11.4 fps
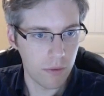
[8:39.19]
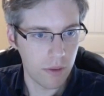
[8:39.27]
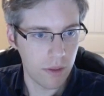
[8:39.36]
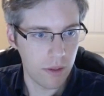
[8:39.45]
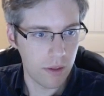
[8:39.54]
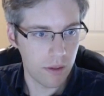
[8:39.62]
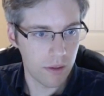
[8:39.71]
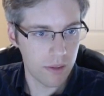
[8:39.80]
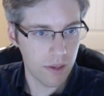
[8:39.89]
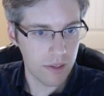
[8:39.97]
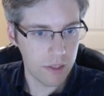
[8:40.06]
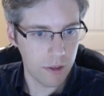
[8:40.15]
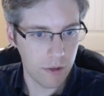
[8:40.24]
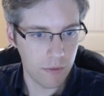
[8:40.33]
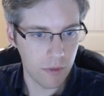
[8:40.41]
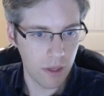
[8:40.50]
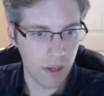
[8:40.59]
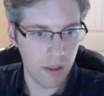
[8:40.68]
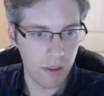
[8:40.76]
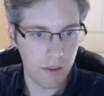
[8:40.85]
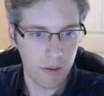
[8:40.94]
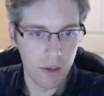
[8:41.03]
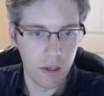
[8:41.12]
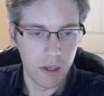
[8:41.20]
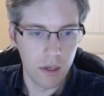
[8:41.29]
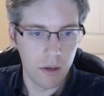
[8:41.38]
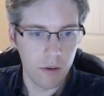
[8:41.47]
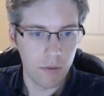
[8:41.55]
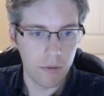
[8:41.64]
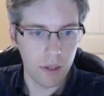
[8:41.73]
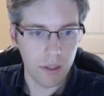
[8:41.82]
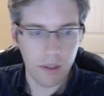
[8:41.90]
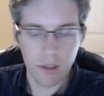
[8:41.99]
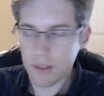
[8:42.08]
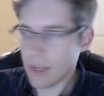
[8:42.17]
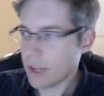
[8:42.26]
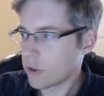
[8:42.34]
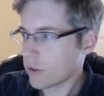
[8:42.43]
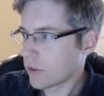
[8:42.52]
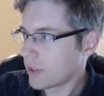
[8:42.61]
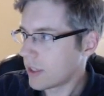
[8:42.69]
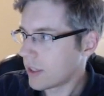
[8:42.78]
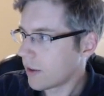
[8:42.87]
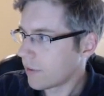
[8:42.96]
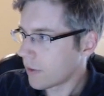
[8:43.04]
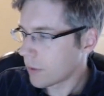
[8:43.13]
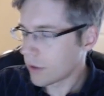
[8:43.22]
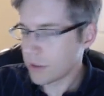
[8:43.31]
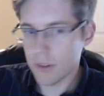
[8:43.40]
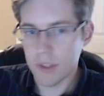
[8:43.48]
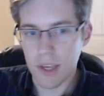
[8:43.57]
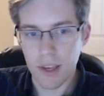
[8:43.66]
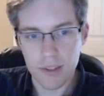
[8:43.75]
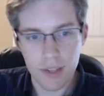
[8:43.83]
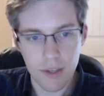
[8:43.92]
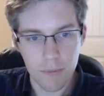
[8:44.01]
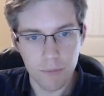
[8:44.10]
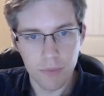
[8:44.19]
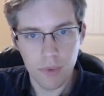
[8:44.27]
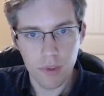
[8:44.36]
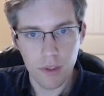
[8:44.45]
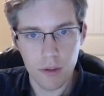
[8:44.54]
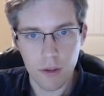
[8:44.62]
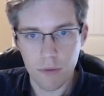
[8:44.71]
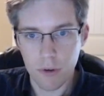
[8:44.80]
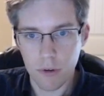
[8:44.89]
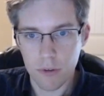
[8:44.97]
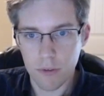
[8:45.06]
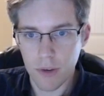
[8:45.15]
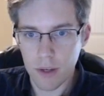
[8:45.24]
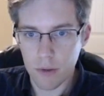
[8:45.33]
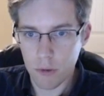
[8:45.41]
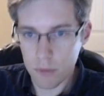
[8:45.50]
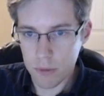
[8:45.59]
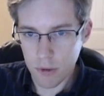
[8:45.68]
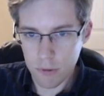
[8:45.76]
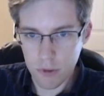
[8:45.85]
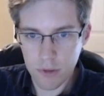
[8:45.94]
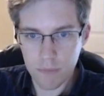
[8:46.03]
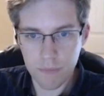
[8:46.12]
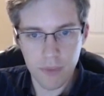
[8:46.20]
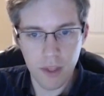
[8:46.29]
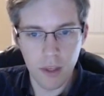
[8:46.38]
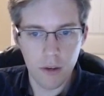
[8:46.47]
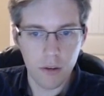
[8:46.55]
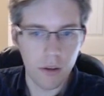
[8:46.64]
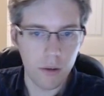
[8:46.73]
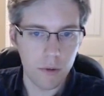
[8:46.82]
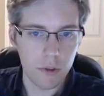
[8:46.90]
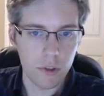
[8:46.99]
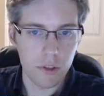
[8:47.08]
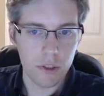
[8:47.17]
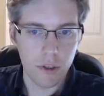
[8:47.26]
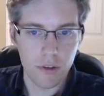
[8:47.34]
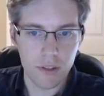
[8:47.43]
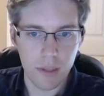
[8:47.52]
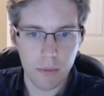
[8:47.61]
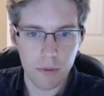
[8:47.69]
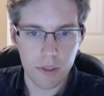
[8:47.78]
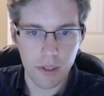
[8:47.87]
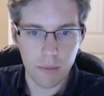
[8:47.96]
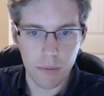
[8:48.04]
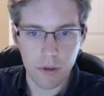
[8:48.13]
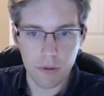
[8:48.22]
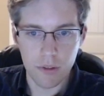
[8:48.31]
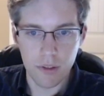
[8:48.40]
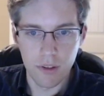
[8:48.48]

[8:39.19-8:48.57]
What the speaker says: the set here. And when I click Attach Ephemeris to Dataset, this invokes FindOrb software, which in turn is able to compute